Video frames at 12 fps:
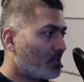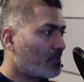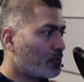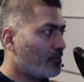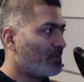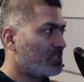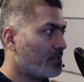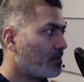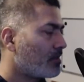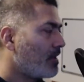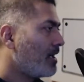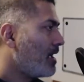these are the two
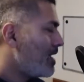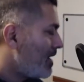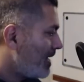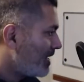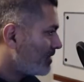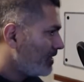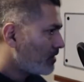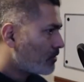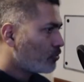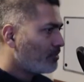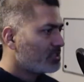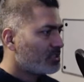images. And
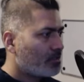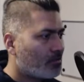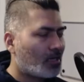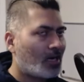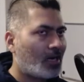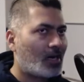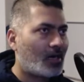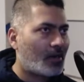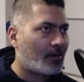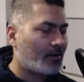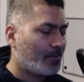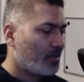these two images
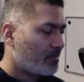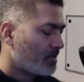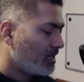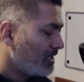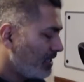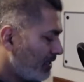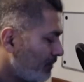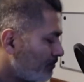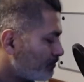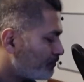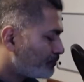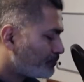are basically